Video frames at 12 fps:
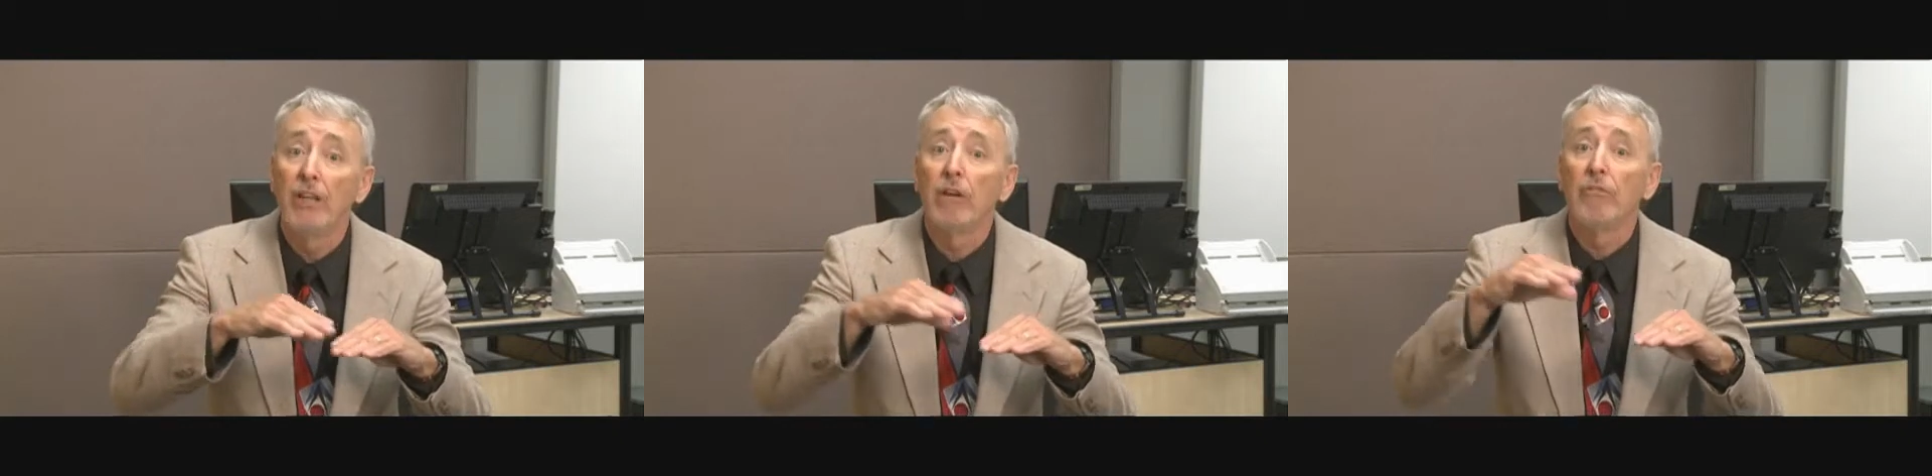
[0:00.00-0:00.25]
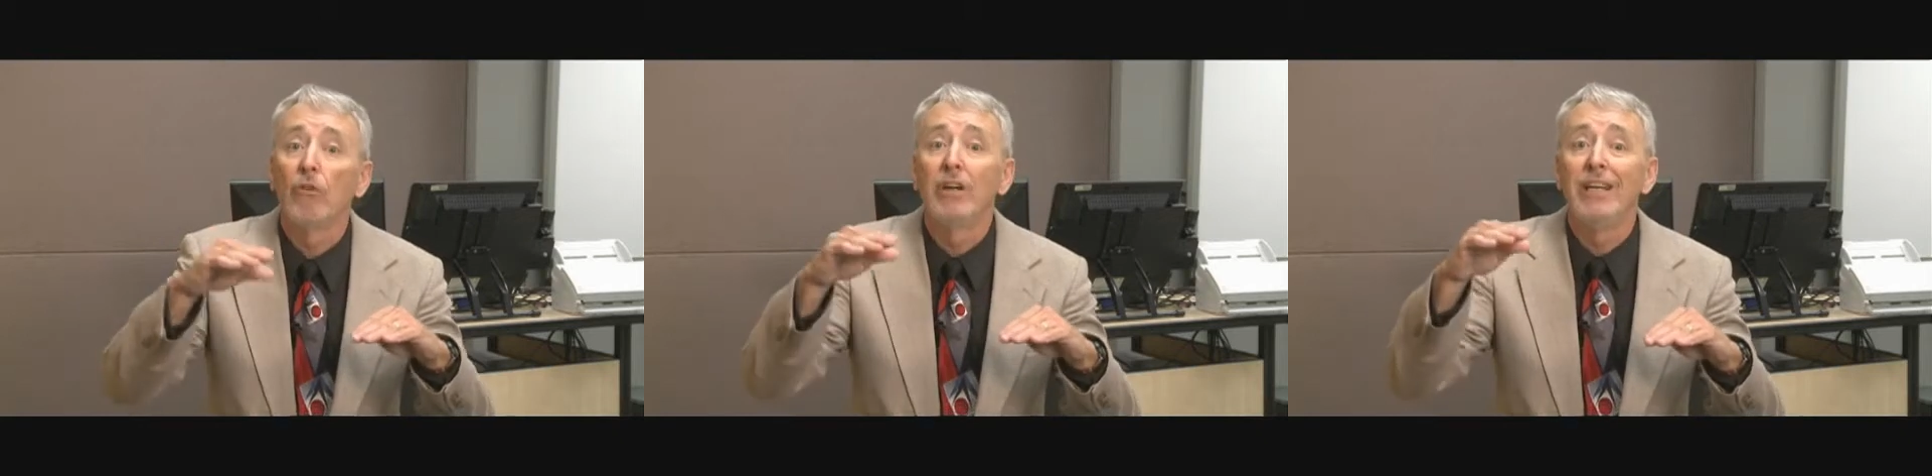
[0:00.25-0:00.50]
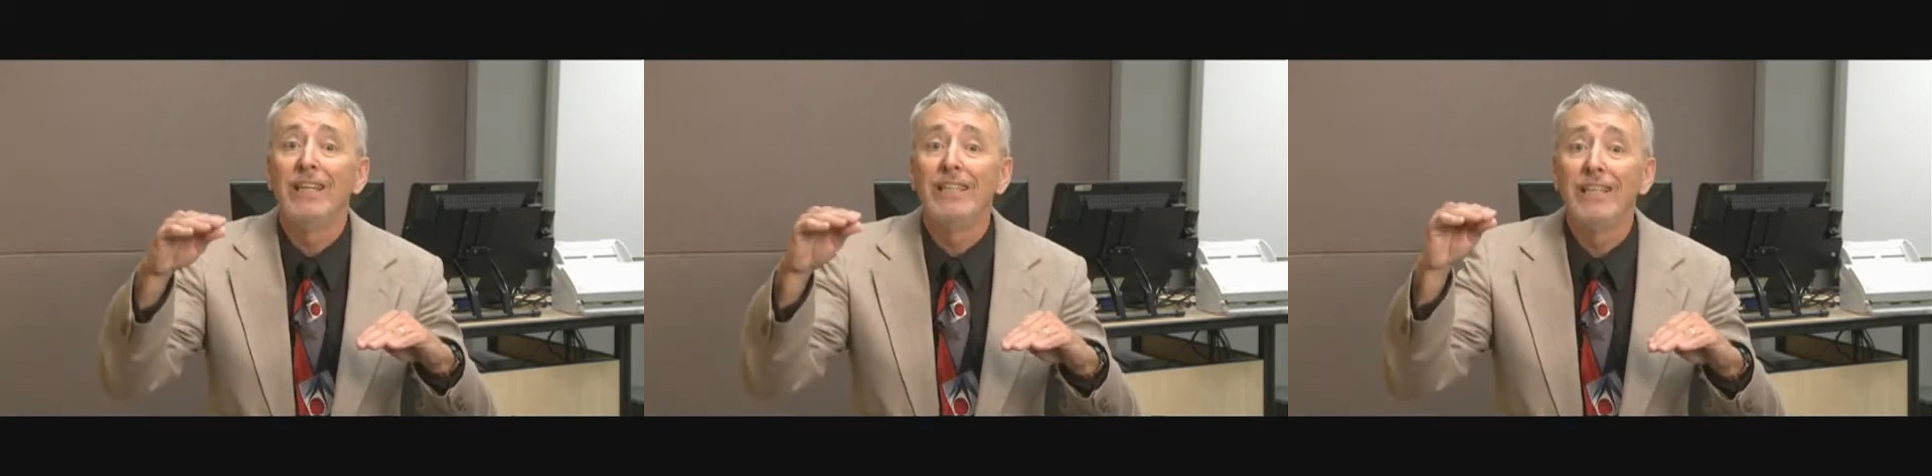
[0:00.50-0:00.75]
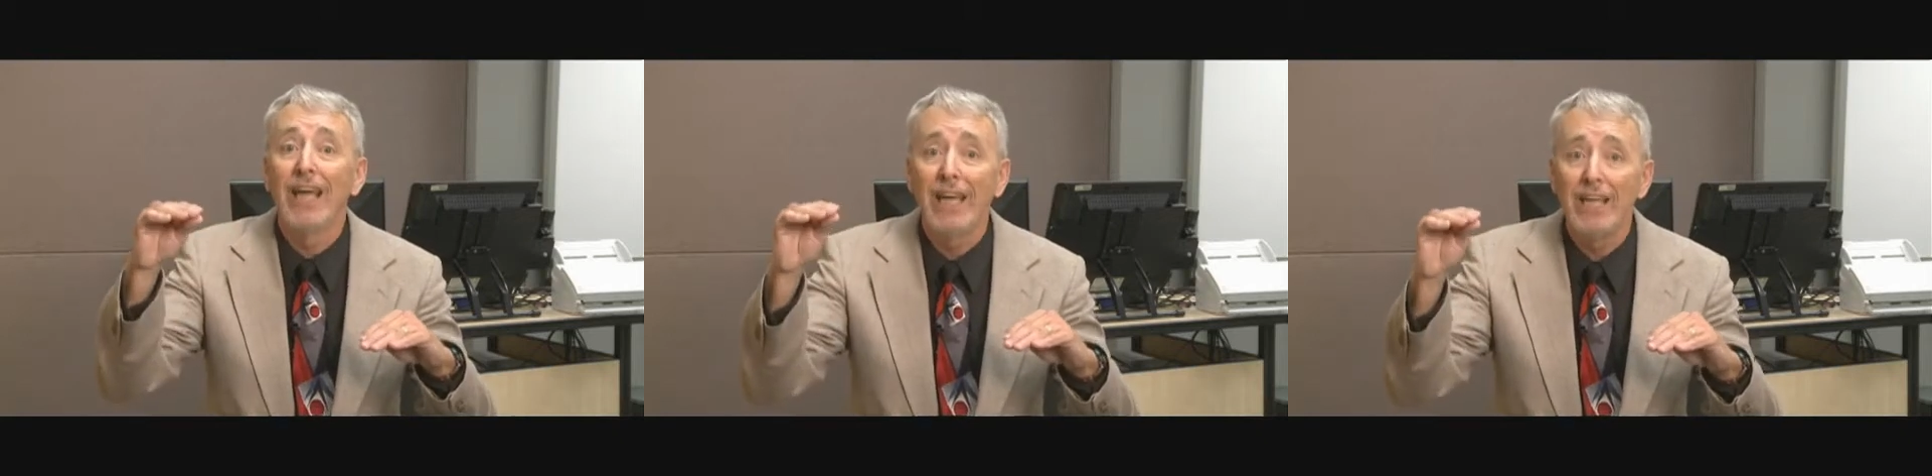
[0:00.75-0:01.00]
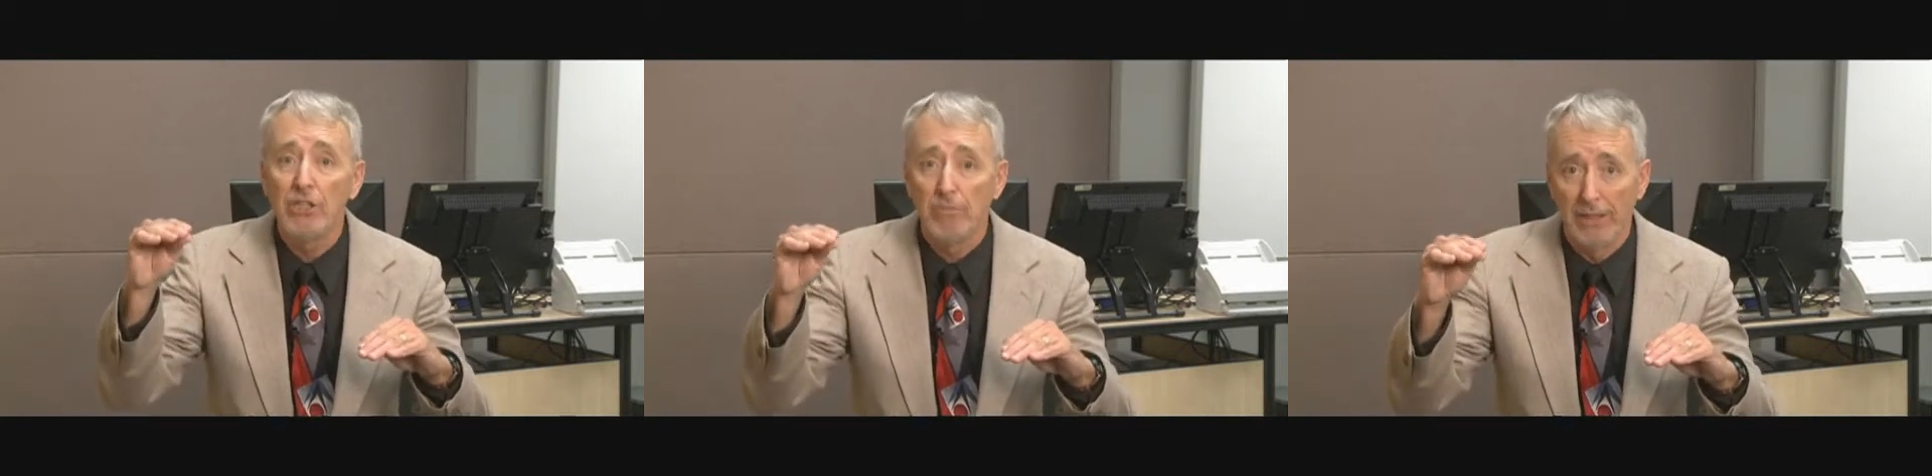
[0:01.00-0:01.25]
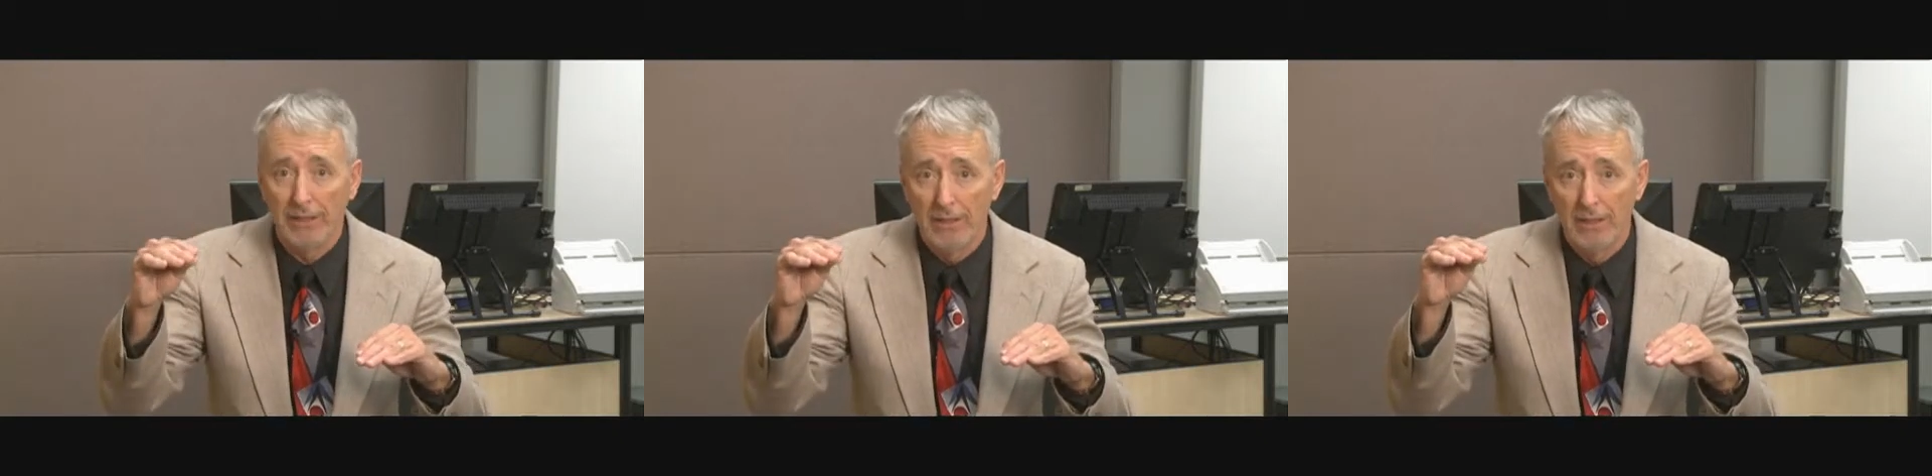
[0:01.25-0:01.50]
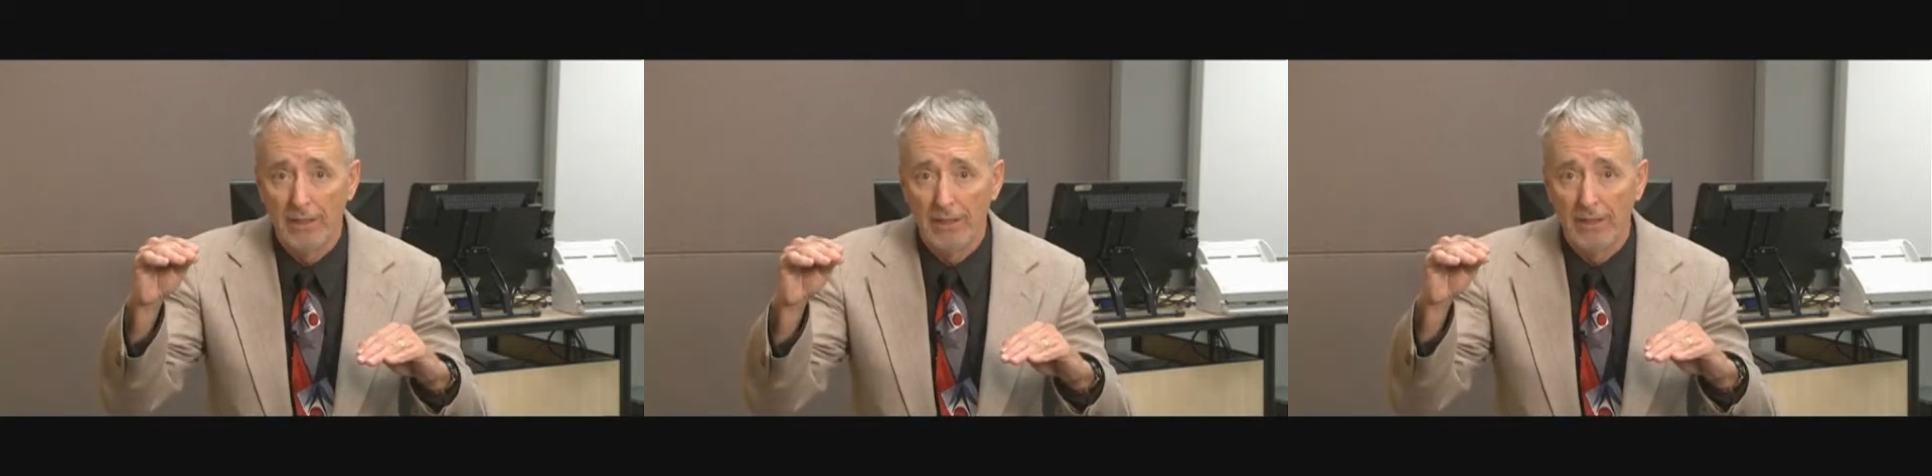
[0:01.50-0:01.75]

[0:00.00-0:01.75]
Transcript: and therefore engagement